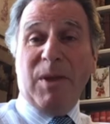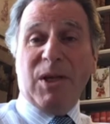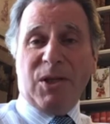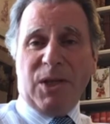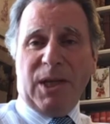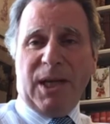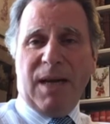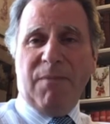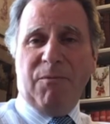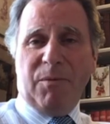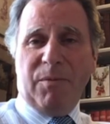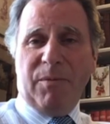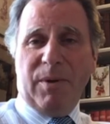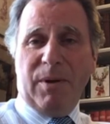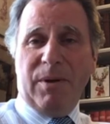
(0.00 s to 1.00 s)
Minister came
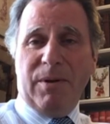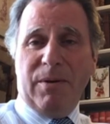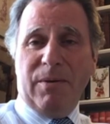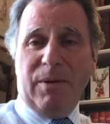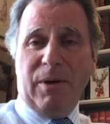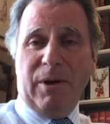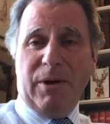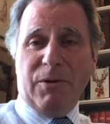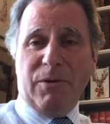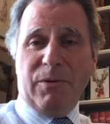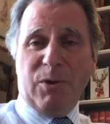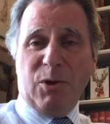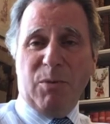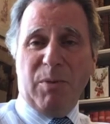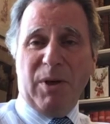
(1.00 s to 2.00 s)
from the larger of
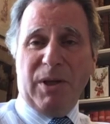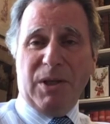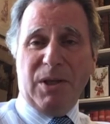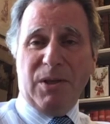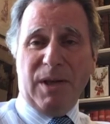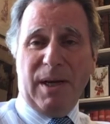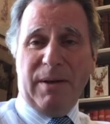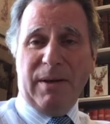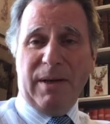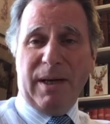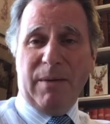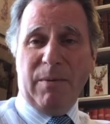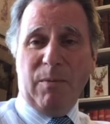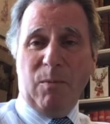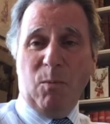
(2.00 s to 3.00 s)
the two parties, that
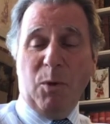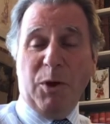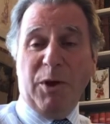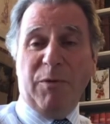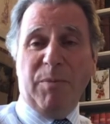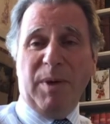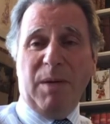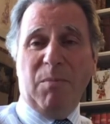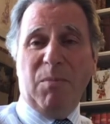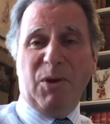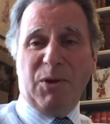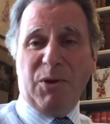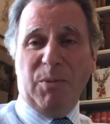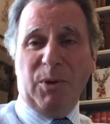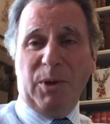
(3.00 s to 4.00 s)
would have been
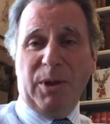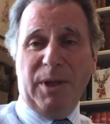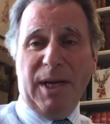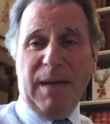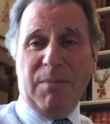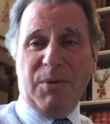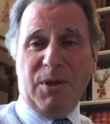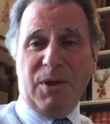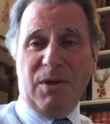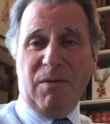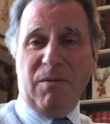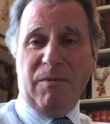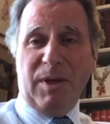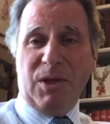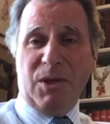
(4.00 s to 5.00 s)
possible in the absence
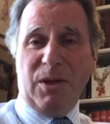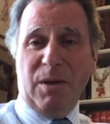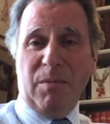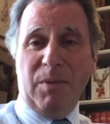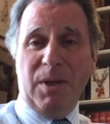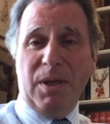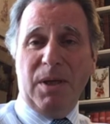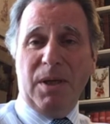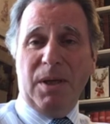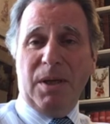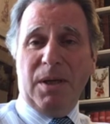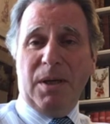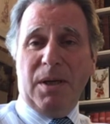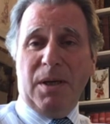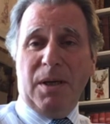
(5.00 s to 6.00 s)
of a Fixed Term
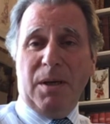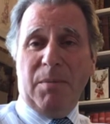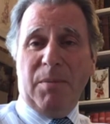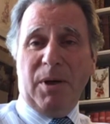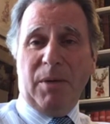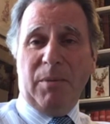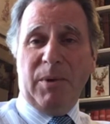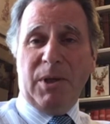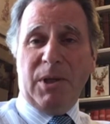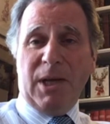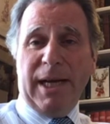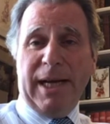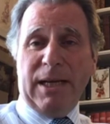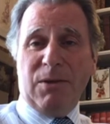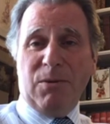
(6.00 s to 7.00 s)
Parliament
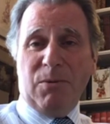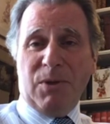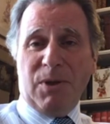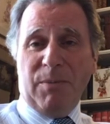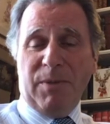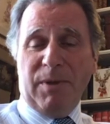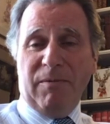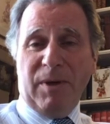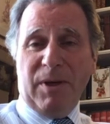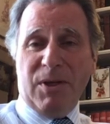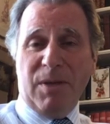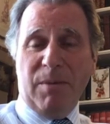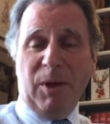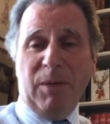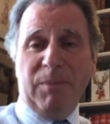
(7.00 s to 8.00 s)
Act or something very
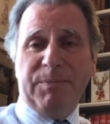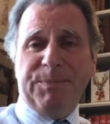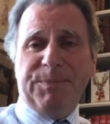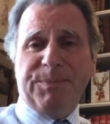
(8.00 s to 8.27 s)
similar.